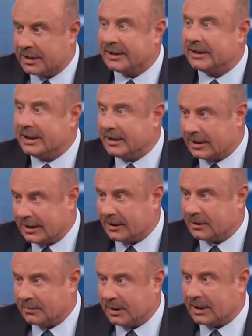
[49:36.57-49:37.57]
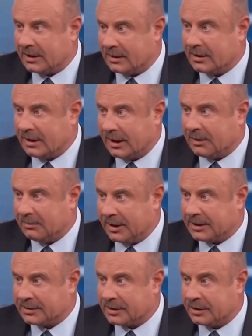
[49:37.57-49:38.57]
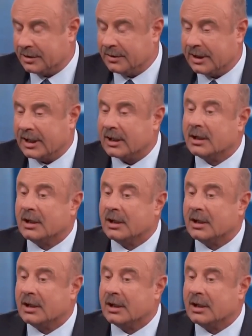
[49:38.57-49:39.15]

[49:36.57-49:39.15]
in detail about how best to do that.